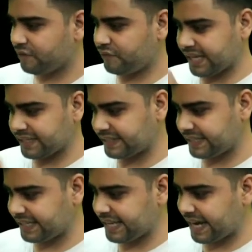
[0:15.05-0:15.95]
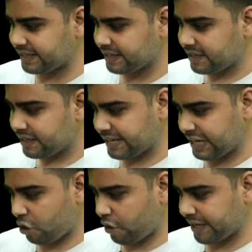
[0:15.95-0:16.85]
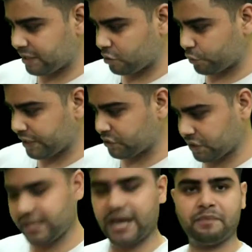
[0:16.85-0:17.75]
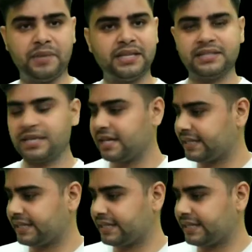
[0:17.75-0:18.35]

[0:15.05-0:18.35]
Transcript: we can see that recording location that means